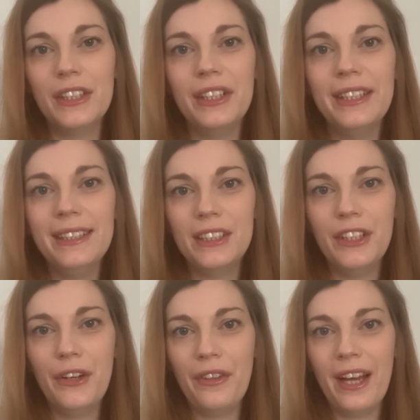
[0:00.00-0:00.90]
so you need to
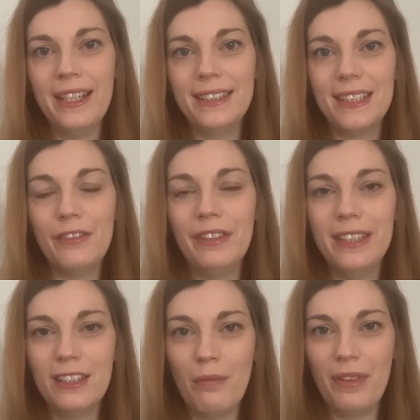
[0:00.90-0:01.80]
know that it's
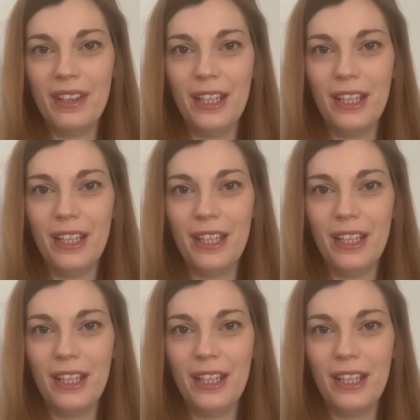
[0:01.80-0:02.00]
definitely something